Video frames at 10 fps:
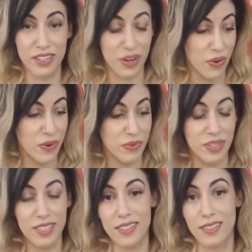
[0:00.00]
Go and
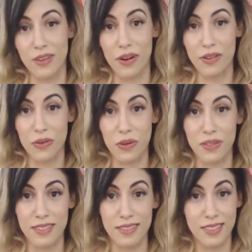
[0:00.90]
read these
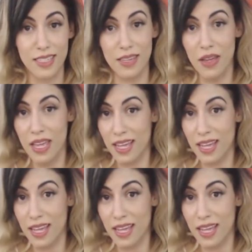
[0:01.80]
articles and see